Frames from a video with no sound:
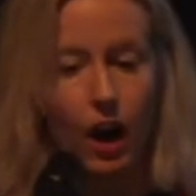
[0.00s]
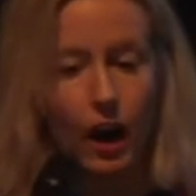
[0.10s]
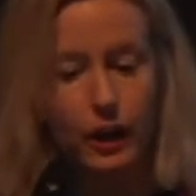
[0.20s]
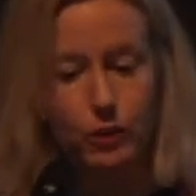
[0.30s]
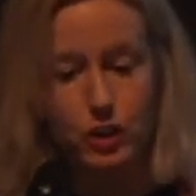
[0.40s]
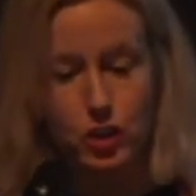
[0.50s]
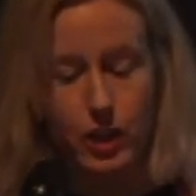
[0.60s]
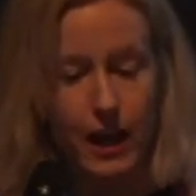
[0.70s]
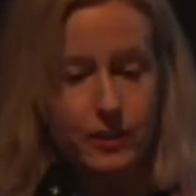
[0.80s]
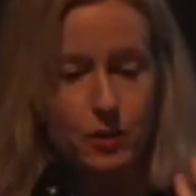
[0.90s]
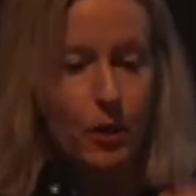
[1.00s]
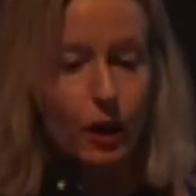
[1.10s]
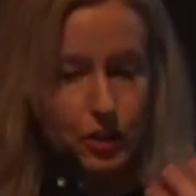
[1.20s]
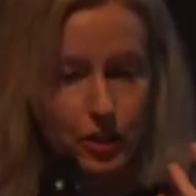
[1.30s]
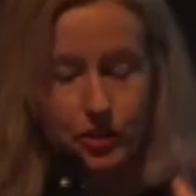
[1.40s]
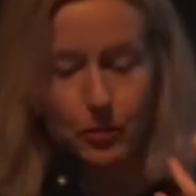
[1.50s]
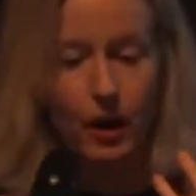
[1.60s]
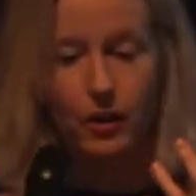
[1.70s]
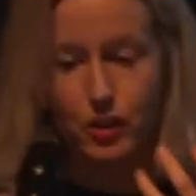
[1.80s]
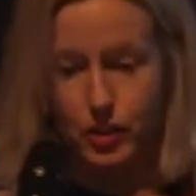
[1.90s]
Irish etymologists some
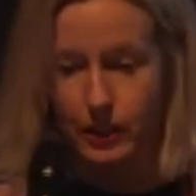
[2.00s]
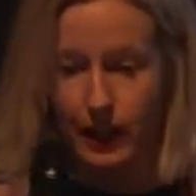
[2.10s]
Irish